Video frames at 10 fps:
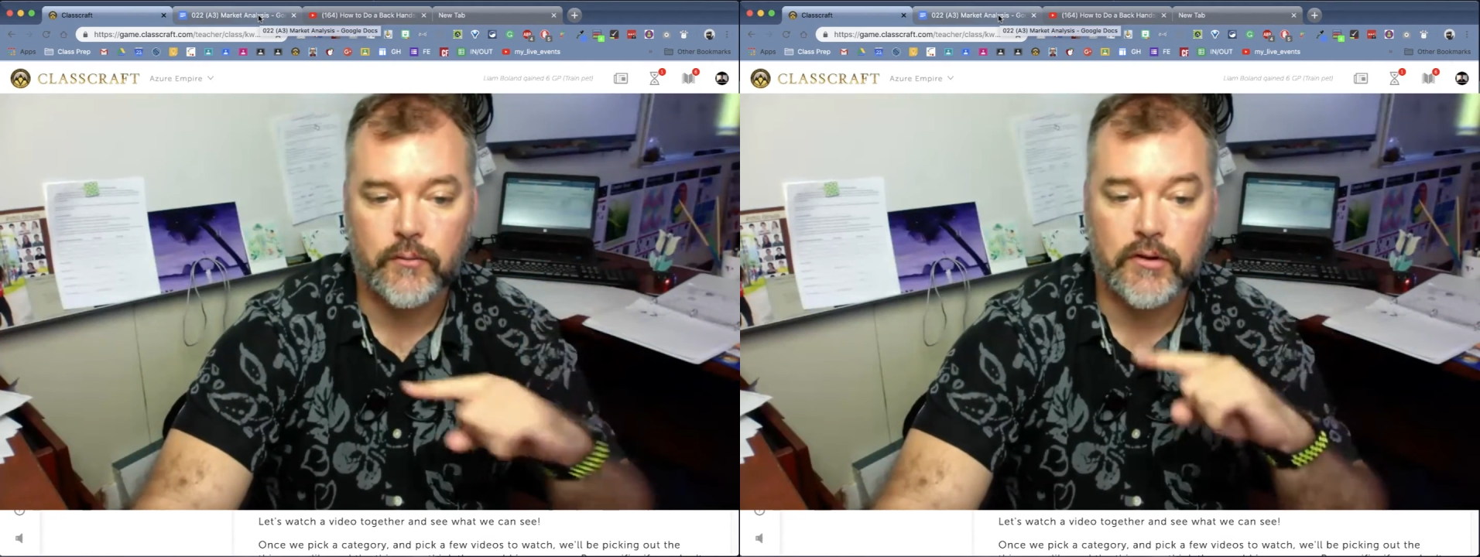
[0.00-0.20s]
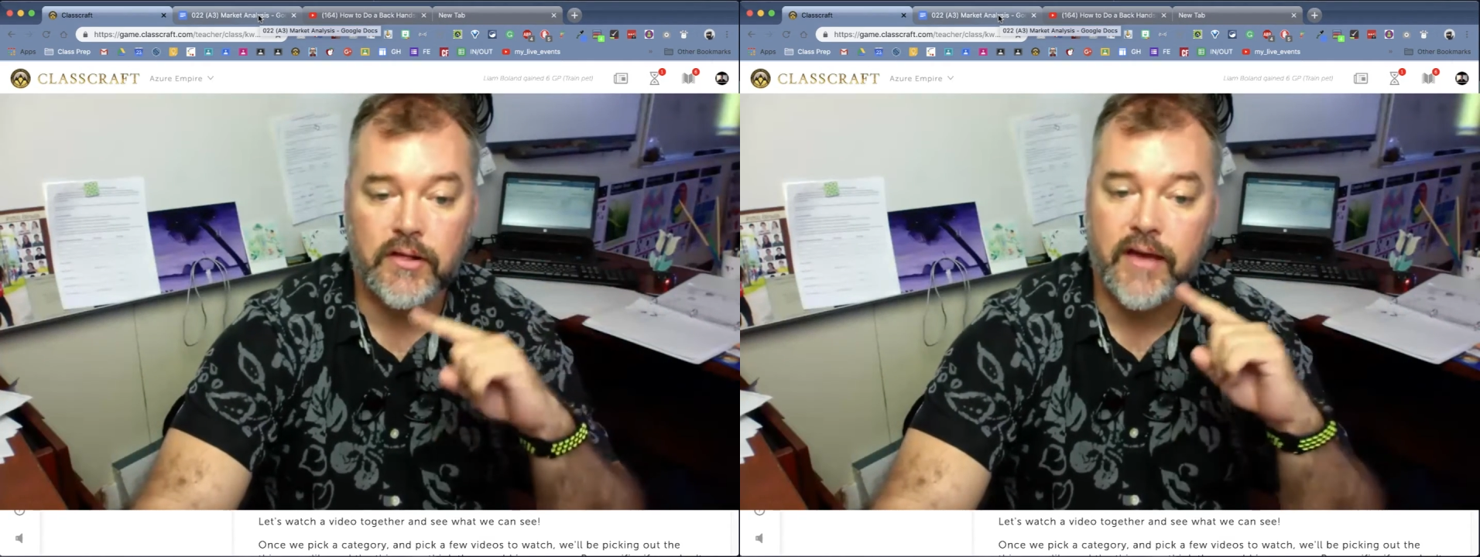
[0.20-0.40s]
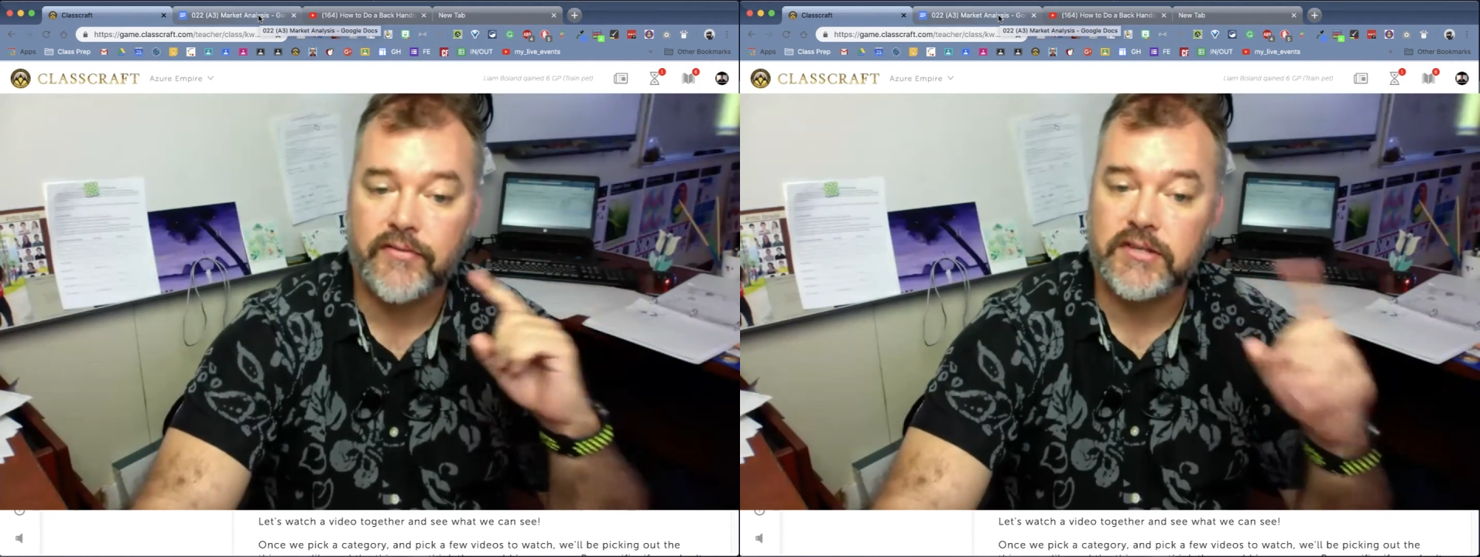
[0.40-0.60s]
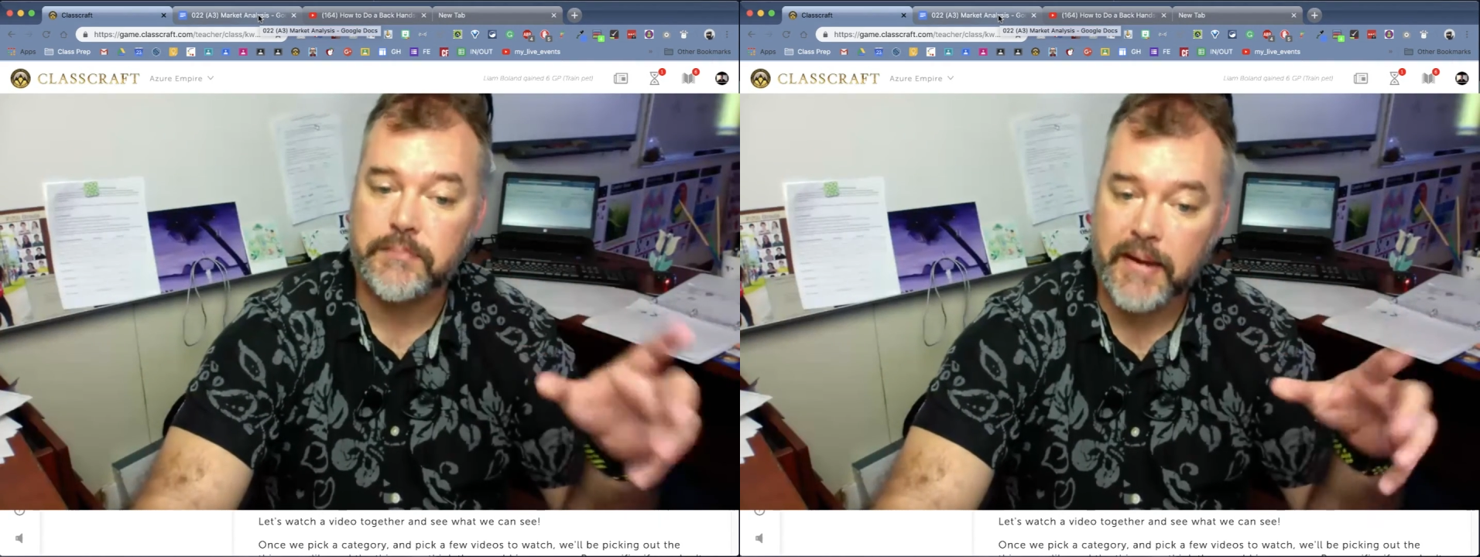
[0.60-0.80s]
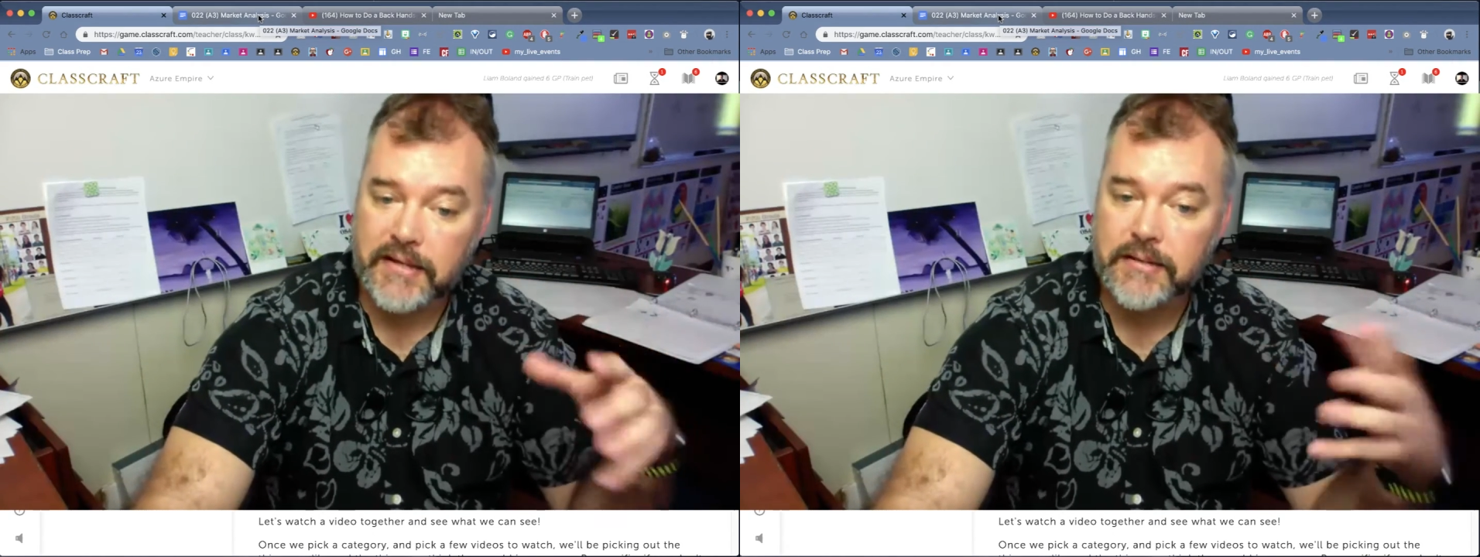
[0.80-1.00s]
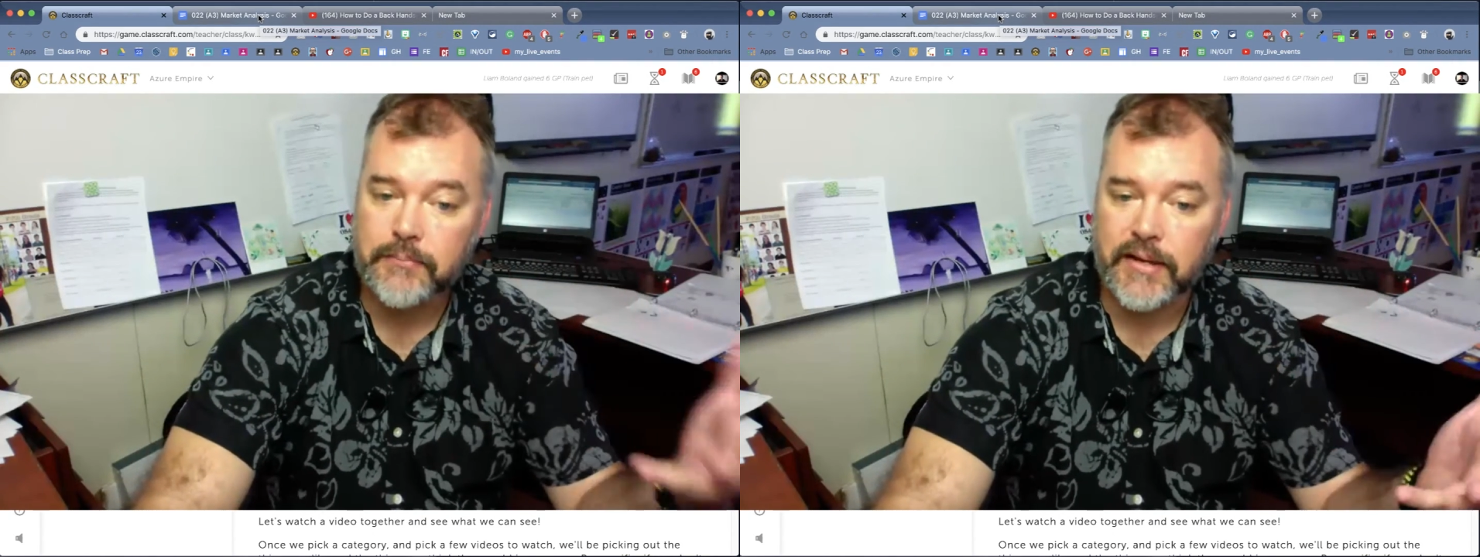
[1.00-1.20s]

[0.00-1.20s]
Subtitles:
where you'll have the space and